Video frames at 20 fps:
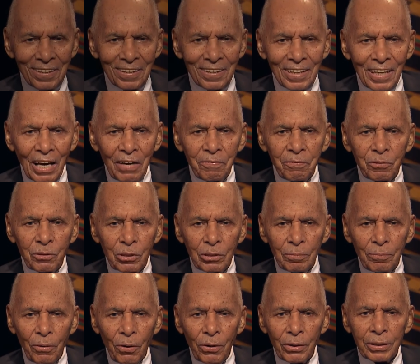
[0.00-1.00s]
The African
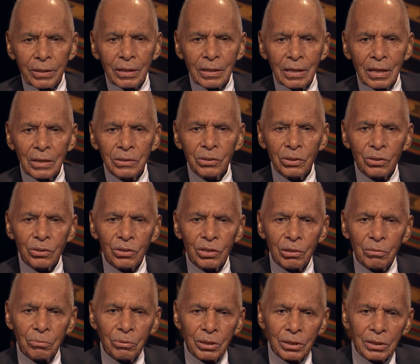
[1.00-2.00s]
American Legend
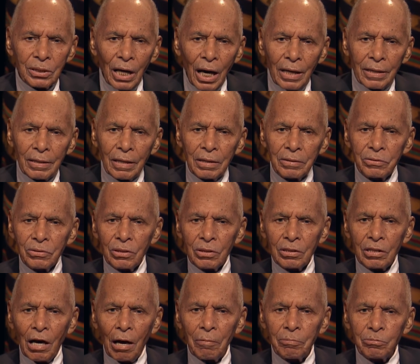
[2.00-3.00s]
series highlights the
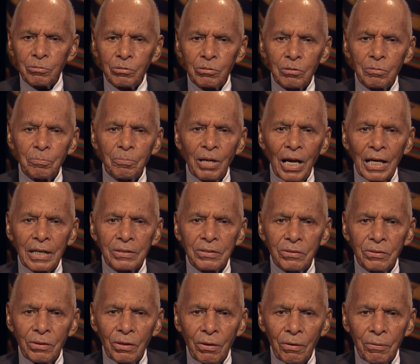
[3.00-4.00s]
accomplishments of blacks
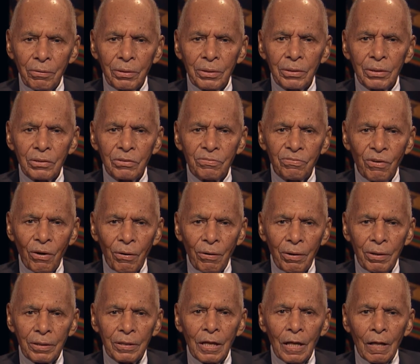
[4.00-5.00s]
in areas as
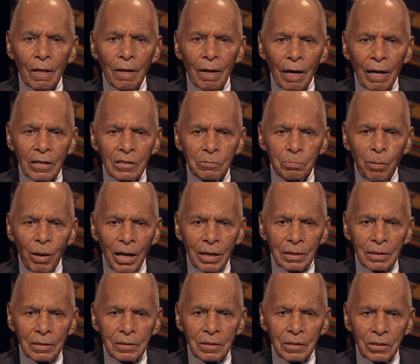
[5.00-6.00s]
varied as
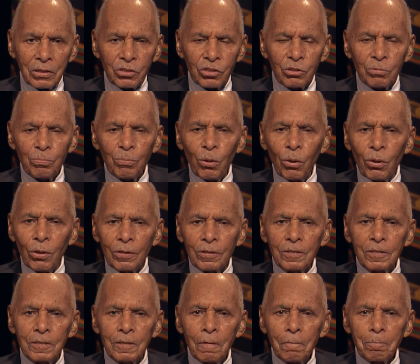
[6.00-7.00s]
politics,
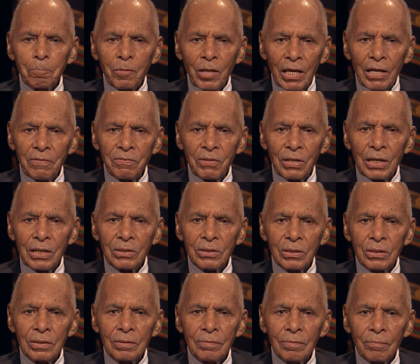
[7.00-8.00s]
sports,
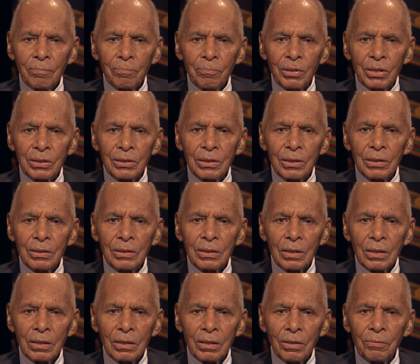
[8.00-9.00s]
aviation, business,
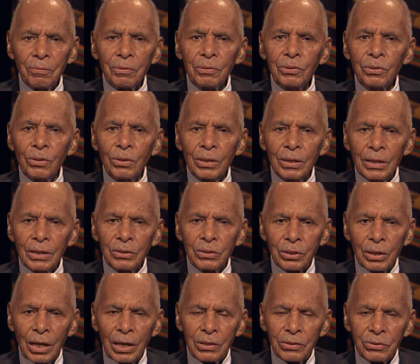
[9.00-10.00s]
literature, and
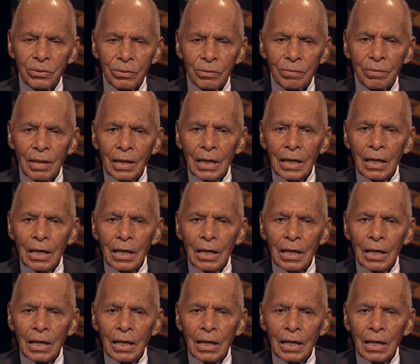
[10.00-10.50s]
education.